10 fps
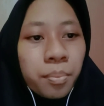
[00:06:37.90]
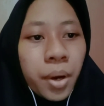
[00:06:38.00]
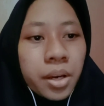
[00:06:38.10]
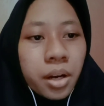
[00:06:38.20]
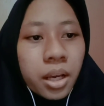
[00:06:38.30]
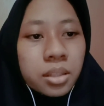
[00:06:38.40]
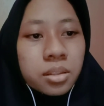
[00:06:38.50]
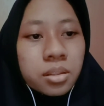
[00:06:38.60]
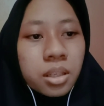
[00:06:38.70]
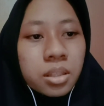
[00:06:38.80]

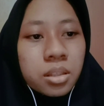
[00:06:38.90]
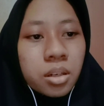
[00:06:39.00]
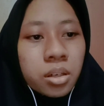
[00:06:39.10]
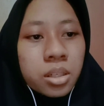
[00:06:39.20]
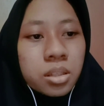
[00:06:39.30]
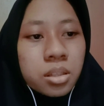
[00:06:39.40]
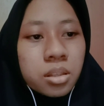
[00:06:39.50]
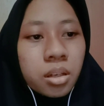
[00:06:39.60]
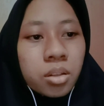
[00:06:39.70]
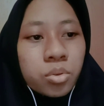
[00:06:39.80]
Pyrex is
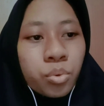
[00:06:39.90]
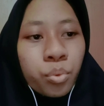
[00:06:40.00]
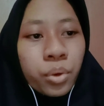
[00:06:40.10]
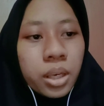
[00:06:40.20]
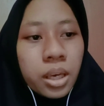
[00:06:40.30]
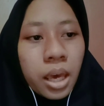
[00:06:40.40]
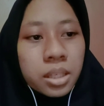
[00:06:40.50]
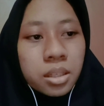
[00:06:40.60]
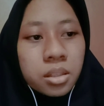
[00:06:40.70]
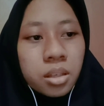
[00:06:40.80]
resistant to weak
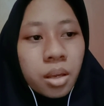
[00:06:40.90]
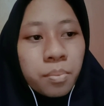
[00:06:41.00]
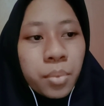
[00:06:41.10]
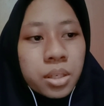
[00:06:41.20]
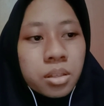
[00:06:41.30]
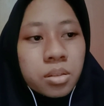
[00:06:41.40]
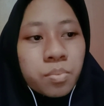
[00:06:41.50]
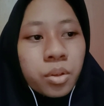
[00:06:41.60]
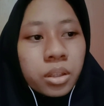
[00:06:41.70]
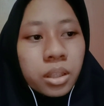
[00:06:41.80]
acids and
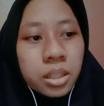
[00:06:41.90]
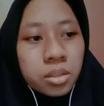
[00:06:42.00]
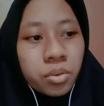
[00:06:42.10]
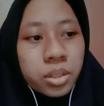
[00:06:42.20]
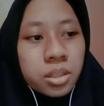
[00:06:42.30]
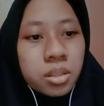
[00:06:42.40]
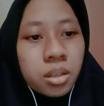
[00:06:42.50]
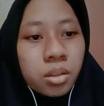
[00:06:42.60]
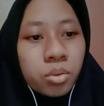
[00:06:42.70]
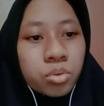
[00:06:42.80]
bases but less
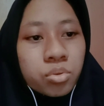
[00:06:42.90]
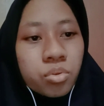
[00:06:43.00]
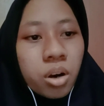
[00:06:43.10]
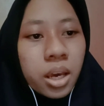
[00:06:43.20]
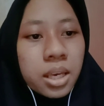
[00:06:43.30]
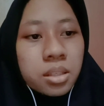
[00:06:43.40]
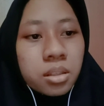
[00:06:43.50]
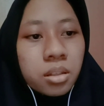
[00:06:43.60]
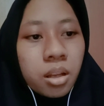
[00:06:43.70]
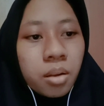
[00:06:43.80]
resistant to strong
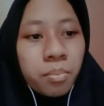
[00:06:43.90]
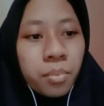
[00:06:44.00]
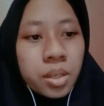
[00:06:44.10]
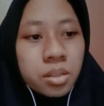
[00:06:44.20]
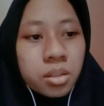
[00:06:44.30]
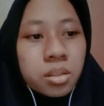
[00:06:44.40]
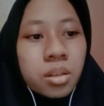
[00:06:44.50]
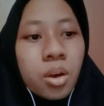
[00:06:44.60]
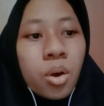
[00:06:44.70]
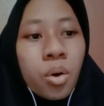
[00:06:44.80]
acids than bases.
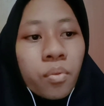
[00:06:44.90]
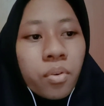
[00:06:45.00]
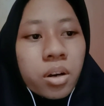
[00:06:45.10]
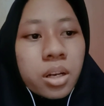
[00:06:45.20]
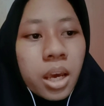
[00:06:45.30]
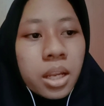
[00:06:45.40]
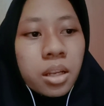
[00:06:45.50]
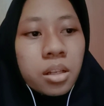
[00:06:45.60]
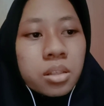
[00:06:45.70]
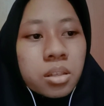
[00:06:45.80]
For the
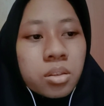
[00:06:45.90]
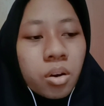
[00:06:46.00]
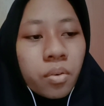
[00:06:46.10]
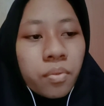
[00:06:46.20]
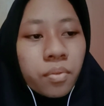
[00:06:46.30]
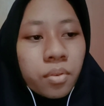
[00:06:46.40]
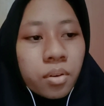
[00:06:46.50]
analysis of